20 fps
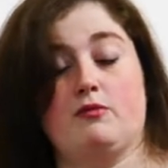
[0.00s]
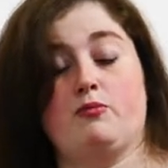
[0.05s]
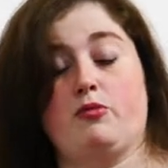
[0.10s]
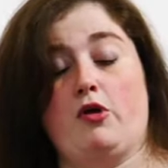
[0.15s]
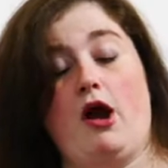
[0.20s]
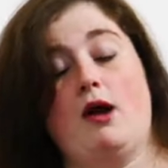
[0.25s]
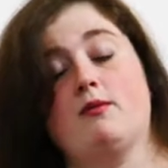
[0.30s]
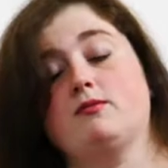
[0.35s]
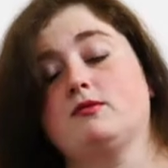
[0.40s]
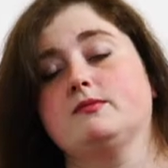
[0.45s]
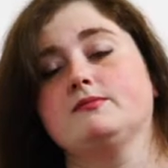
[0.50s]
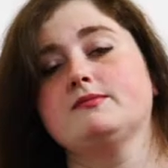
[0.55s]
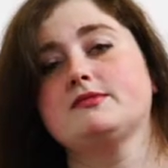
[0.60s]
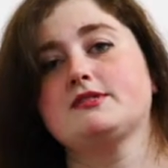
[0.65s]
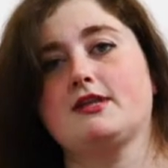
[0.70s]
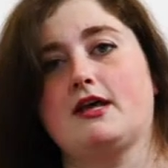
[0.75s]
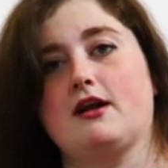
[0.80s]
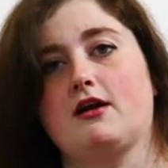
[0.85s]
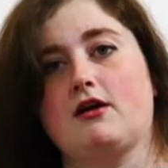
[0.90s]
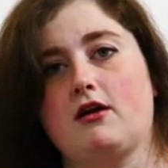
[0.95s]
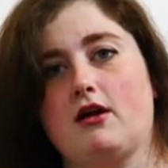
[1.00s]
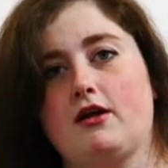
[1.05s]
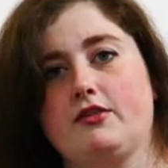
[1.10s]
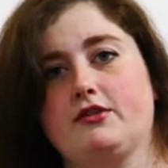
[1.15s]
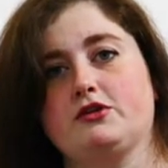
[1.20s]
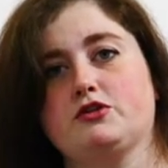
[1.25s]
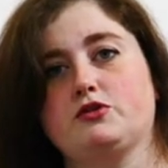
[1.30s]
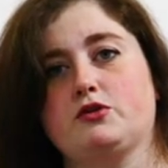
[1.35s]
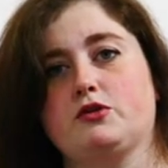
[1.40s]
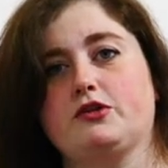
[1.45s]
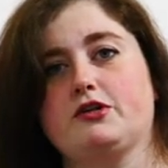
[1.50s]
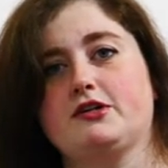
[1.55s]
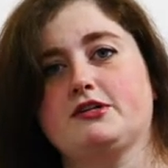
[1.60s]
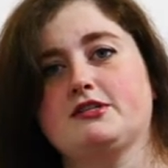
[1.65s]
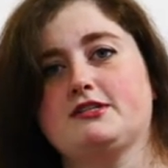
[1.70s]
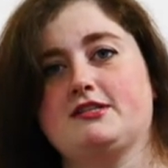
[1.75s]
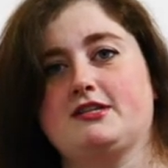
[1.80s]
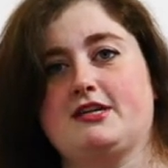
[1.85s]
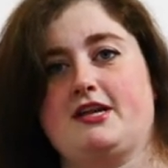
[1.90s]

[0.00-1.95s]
problems that are on their shoulders